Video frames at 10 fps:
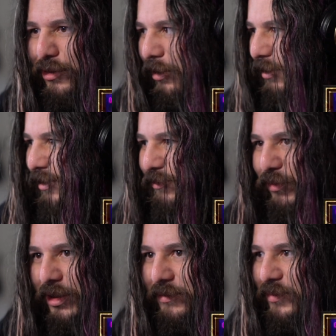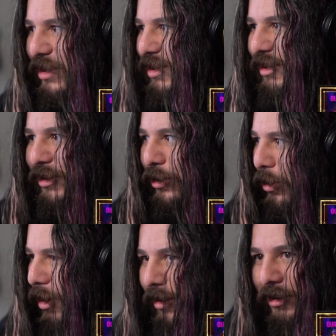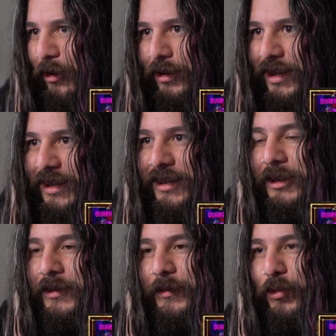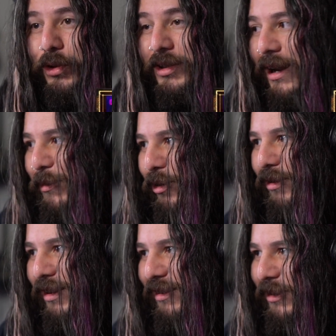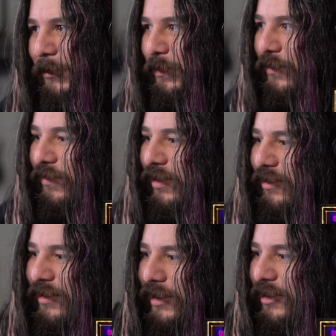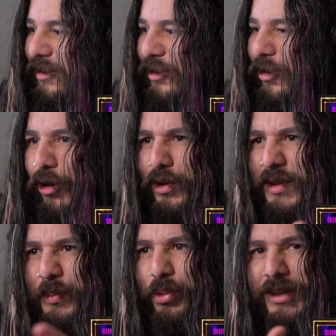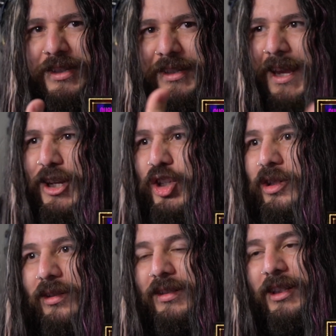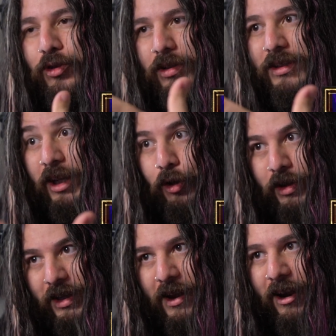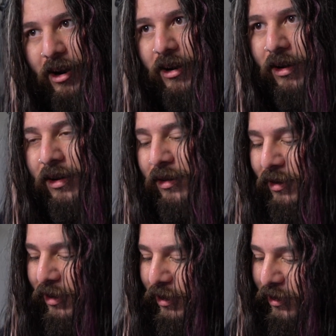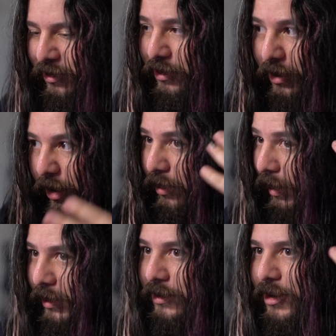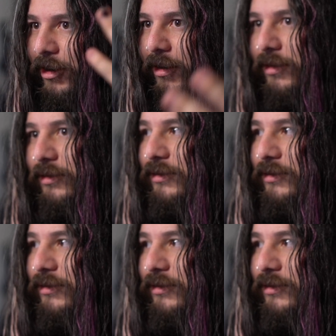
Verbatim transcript: the, the clock on it, or the timer on it. Like all this presentation is like you can tell they care, and I can hear it.